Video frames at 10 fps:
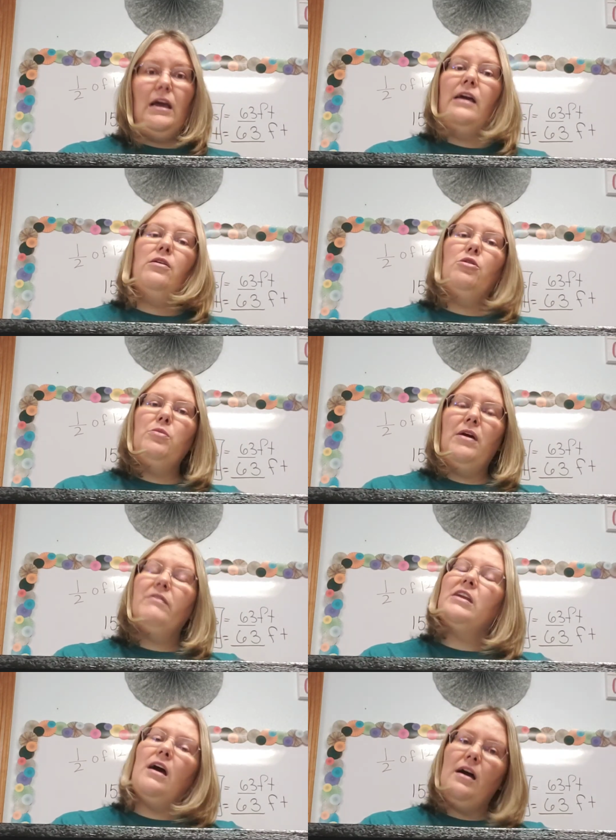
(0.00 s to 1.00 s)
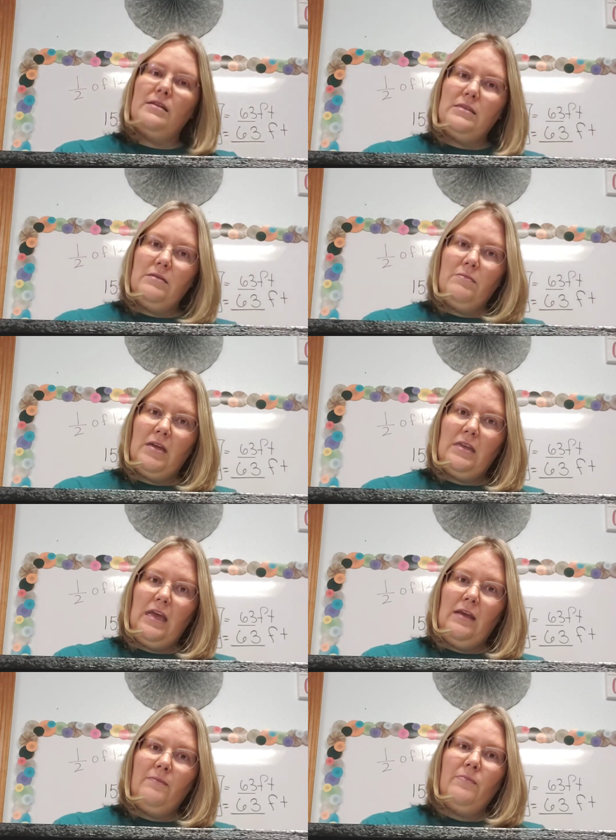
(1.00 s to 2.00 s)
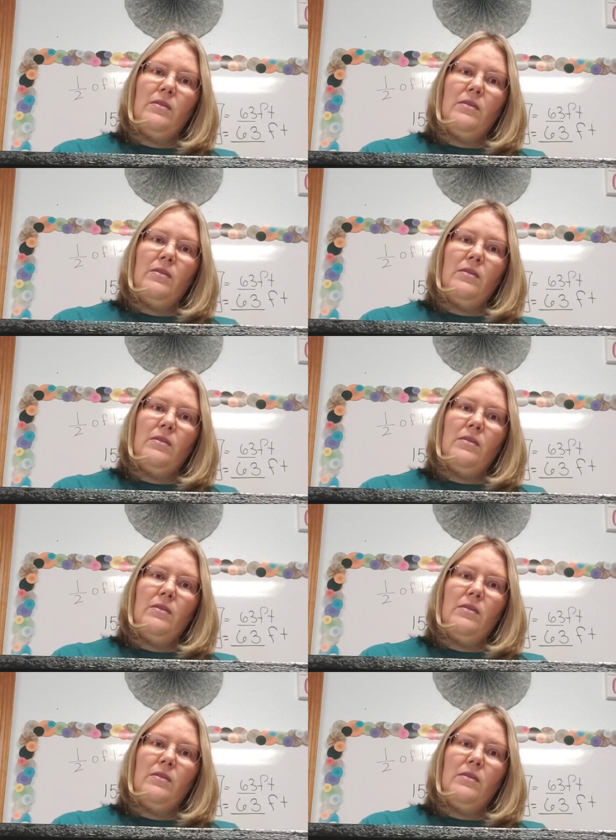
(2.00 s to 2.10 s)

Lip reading: I hope you have an awesome Monday.